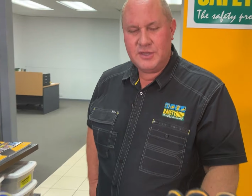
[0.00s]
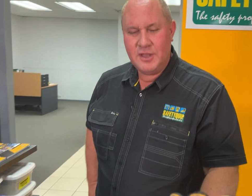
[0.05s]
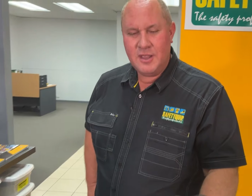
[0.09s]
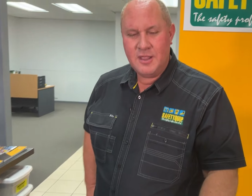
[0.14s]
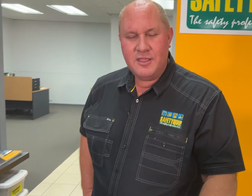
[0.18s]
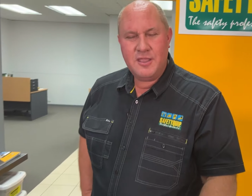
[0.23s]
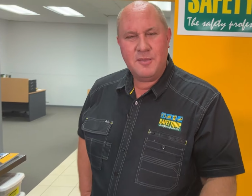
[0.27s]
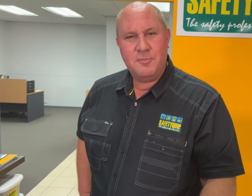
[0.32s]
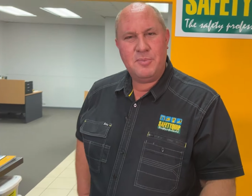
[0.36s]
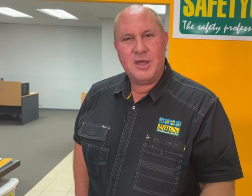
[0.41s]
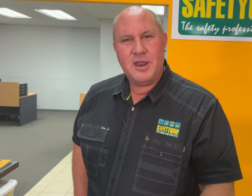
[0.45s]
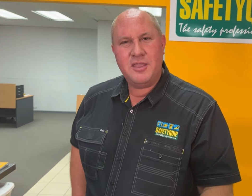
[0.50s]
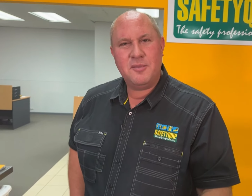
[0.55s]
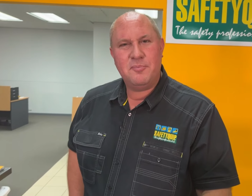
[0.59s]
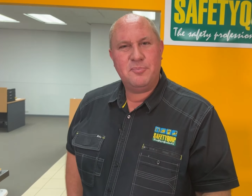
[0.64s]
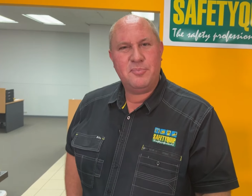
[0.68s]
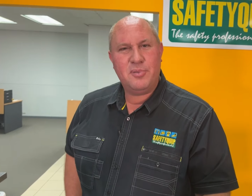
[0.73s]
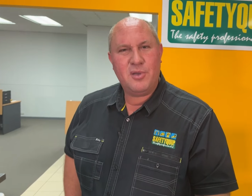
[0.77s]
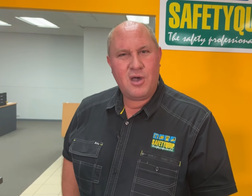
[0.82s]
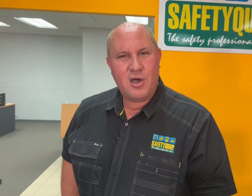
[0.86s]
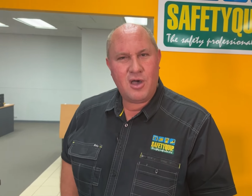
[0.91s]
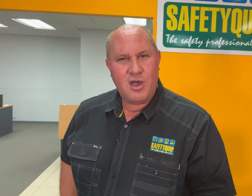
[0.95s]
They're part of
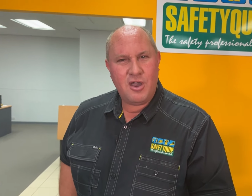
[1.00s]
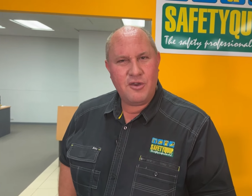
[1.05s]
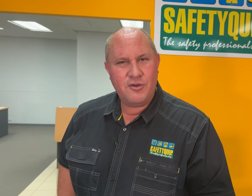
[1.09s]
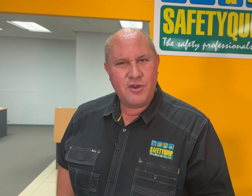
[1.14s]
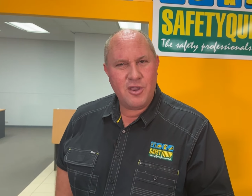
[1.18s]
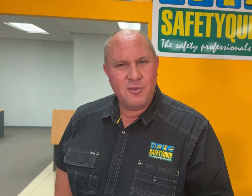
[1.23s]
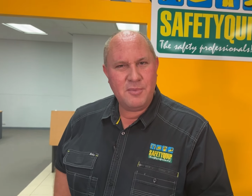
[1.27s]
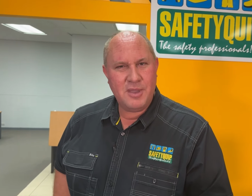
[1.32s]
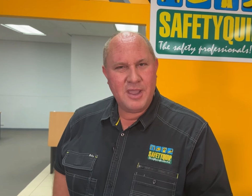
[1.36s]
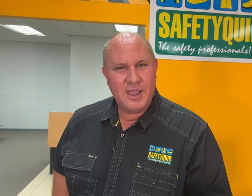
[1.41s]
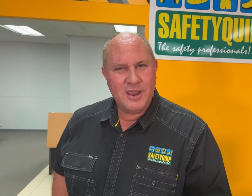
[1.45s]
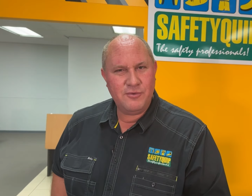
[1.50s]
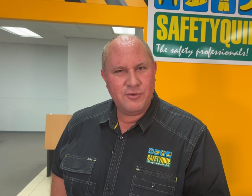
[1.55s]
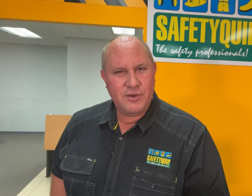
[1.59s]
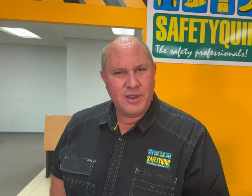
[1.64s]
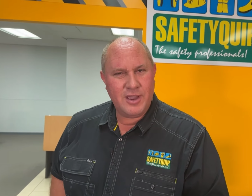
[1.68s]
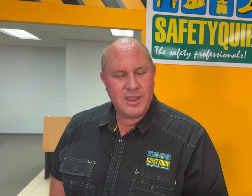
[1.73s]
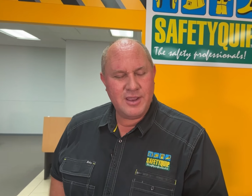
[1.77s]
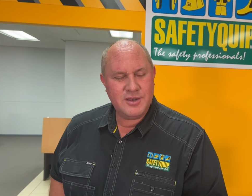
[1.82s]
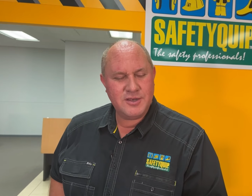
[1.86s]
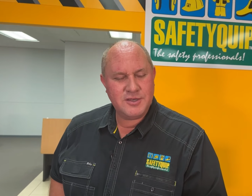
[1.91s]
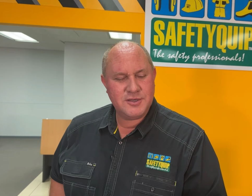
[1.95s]
the PYROMATE
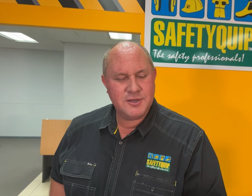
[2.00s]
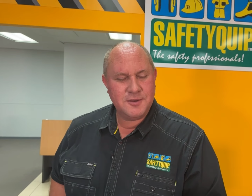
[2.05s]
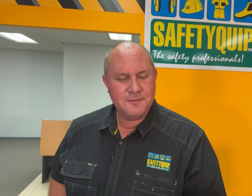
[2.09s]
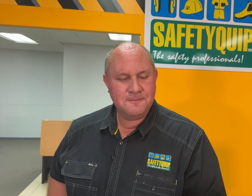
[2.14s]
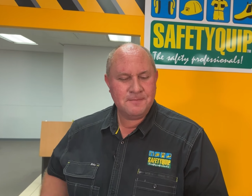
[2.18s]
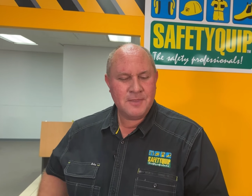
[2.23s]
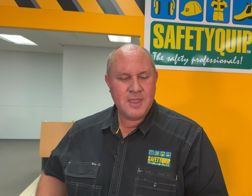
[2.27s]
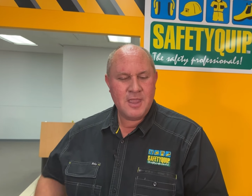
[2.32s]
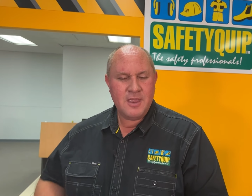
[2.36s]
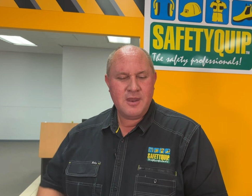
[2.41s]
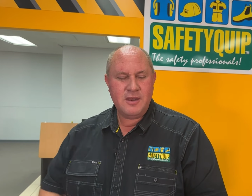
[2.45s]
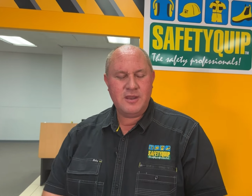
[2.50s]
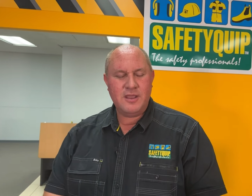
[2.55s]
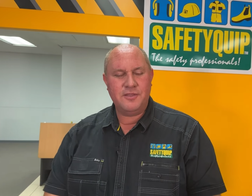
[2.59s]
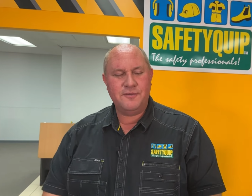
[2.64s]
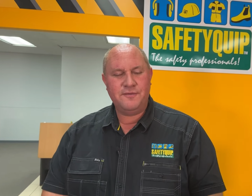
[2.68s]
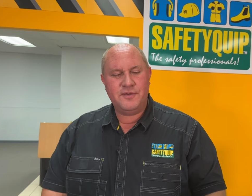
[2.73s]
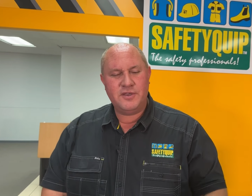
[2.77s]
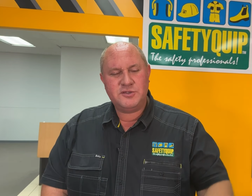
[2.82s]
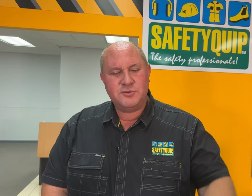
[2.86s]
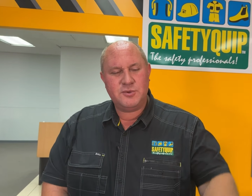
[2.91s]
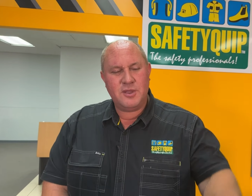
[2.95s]
range. Now the
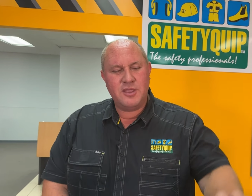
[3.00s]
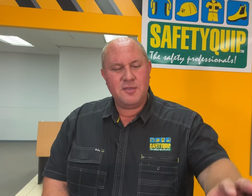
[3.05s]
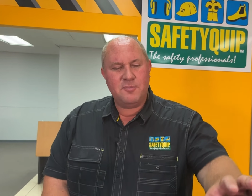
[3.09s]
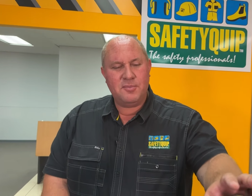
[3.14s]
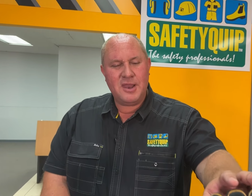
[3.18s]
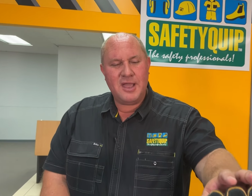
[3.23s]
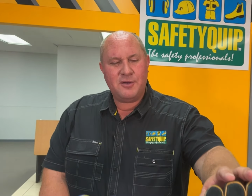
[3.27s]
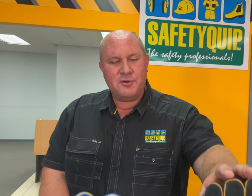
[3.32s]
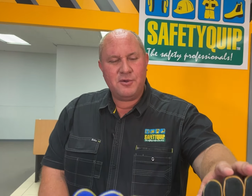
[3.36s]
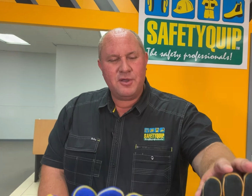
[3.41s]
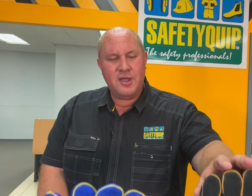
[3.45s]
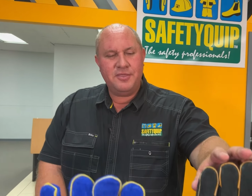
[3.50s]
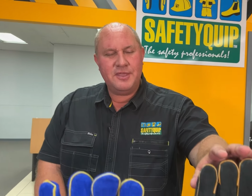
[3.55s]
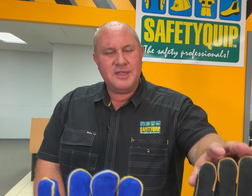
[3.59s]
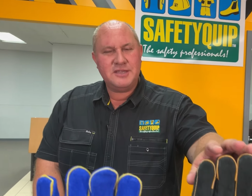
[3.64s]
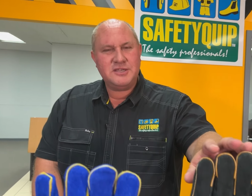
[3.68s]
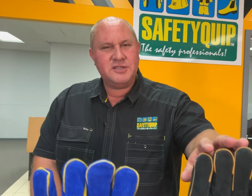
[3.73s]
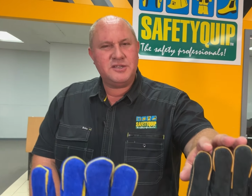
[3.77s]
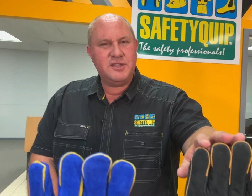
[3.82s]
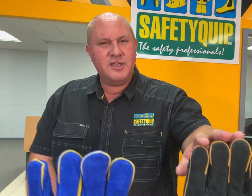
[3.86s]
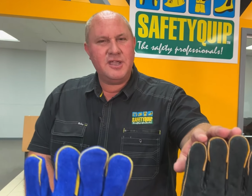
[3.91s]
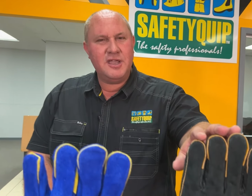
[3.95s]
first one, the black one,
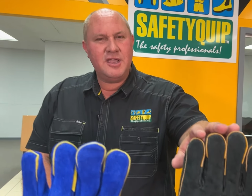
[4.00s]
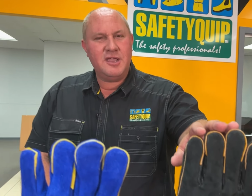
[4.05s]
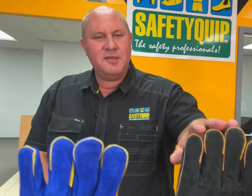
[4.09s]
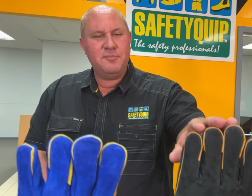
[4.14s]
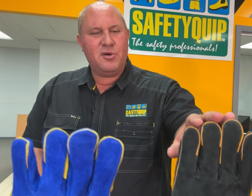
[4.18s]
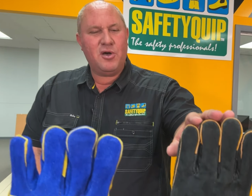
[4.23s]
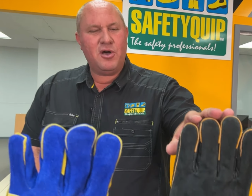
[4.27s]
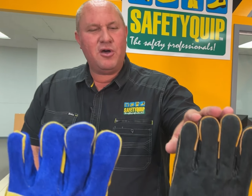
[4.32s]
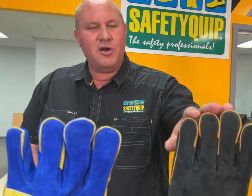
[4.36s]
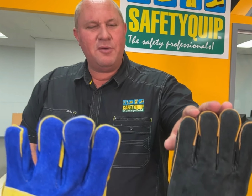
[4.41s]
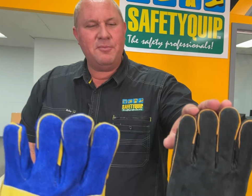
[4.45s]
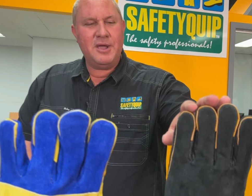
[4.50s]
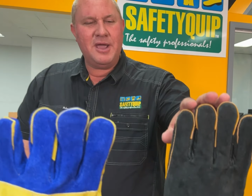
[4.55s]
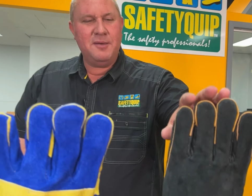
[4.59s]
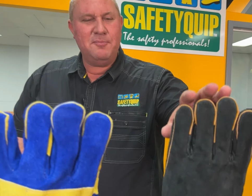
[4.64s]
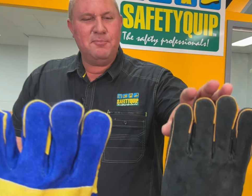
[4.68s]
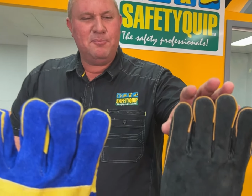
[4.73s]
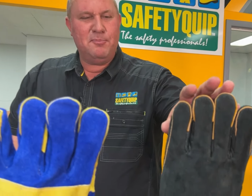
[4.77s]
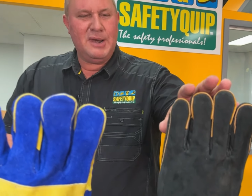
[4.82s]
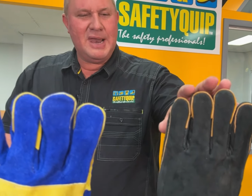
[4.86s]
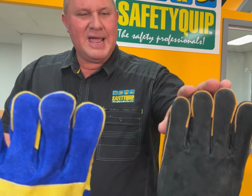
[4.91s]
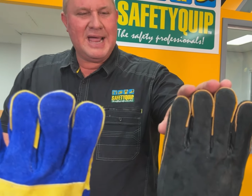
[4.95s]
that's the
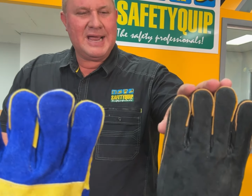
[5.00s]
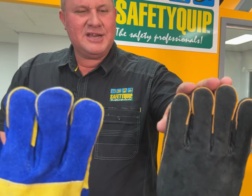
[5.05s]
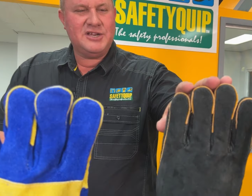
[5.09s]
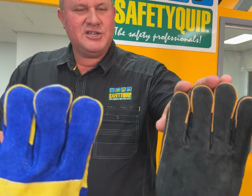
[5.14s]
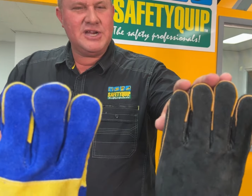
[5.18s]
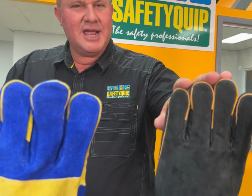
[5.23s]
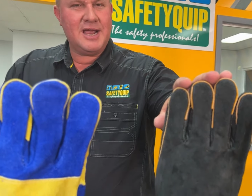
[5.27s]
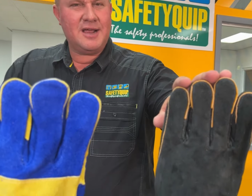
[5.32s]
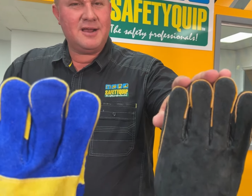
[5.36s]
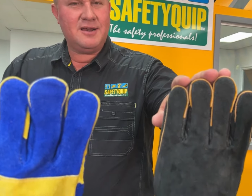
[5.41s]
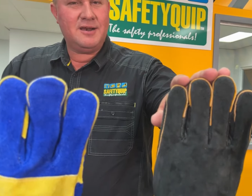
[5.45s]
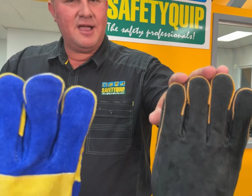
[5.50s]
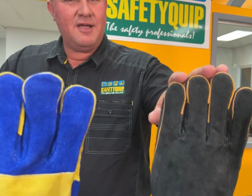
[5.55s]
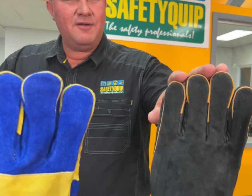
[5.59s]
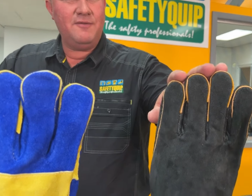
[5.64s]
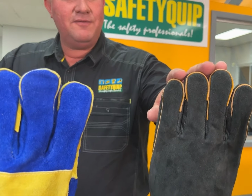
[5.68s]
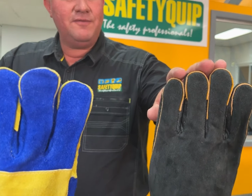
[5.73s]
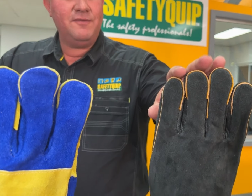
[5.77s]
PYROMATE Blackjack glove.